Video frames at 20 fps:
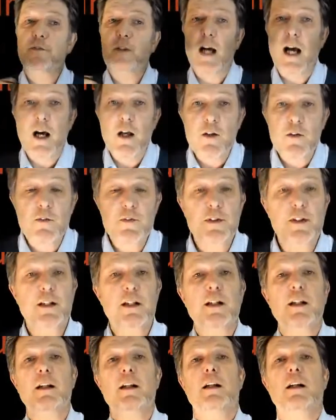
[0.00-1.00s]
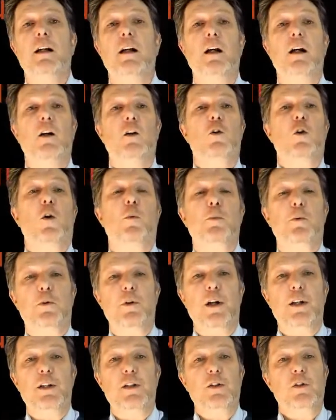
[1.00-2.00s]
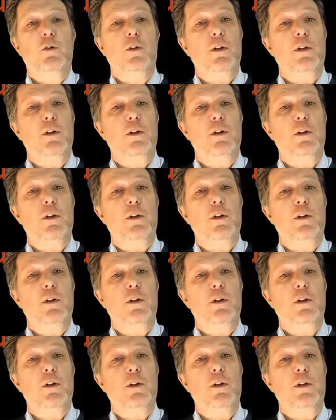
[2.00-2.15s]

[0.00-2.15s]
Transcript: out of their corporation